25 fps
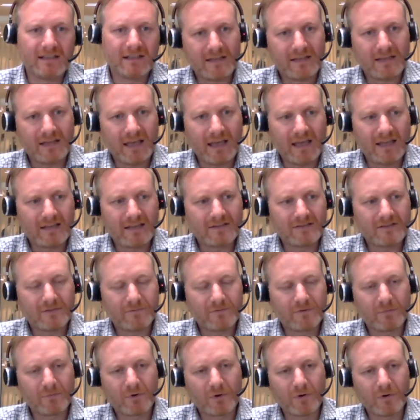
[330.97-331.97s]
At the end of
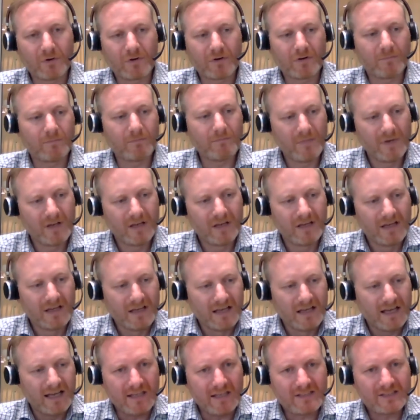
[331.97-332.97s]
the program,
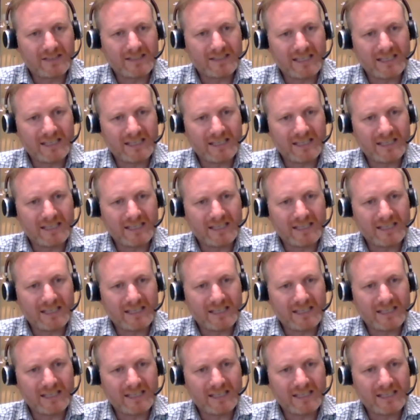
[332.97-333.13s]
each